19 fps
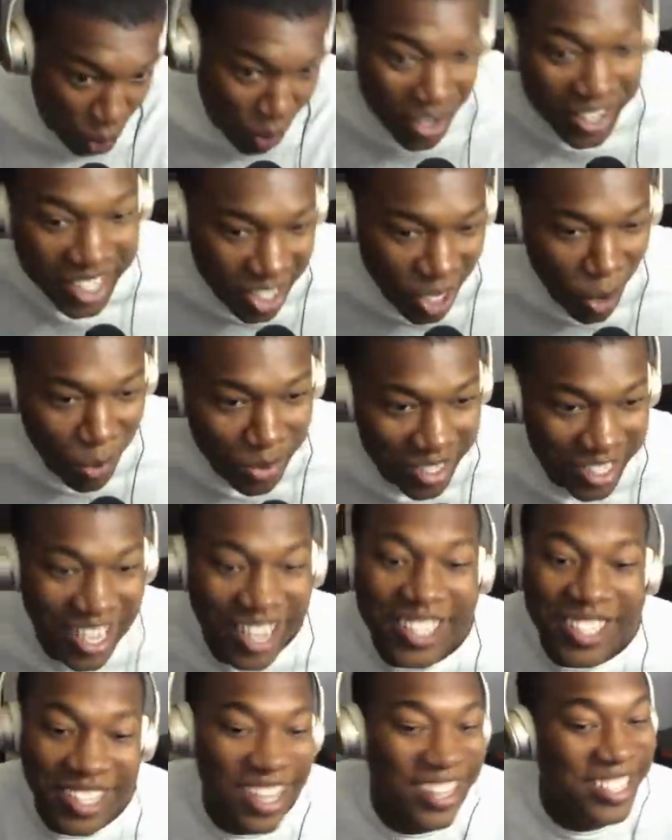the quick scopes.
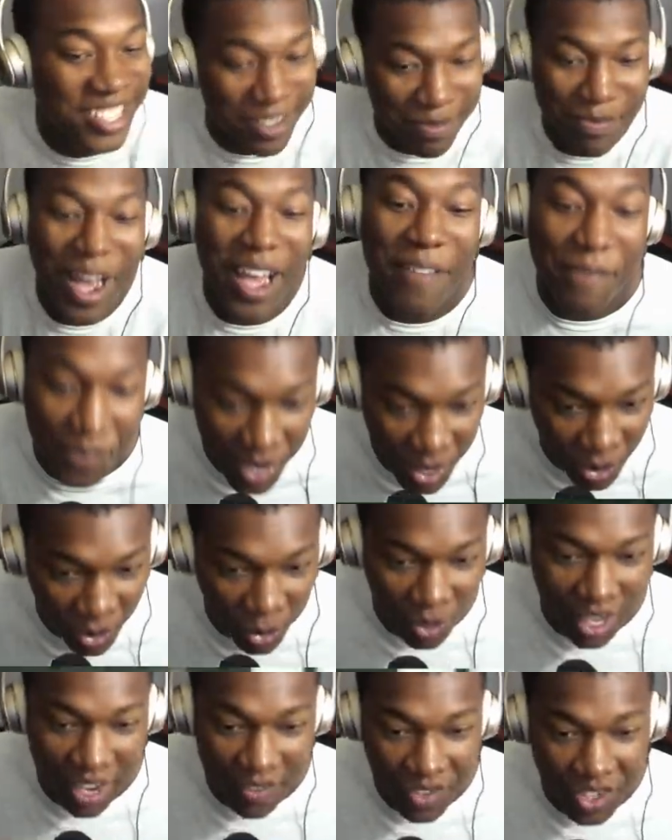That's in my
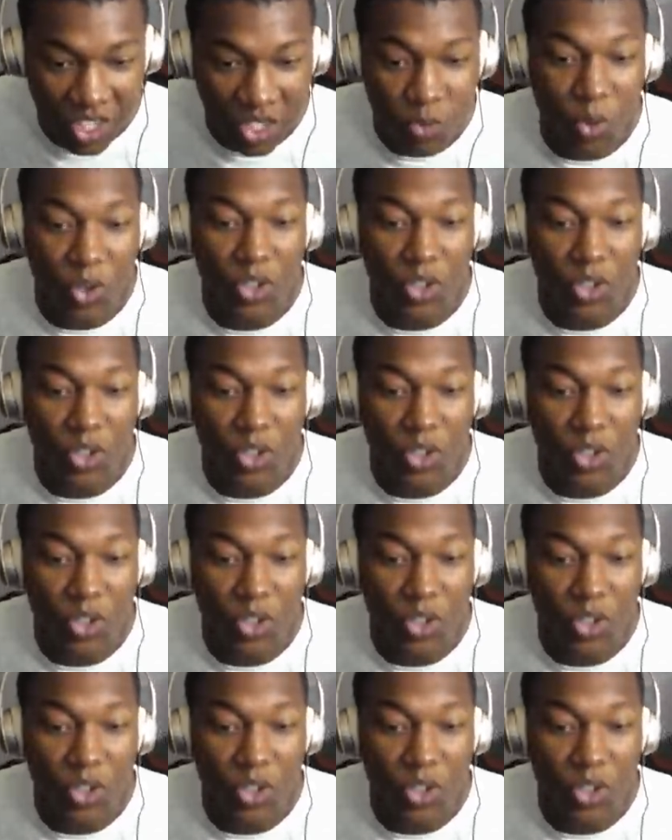field. Okay, this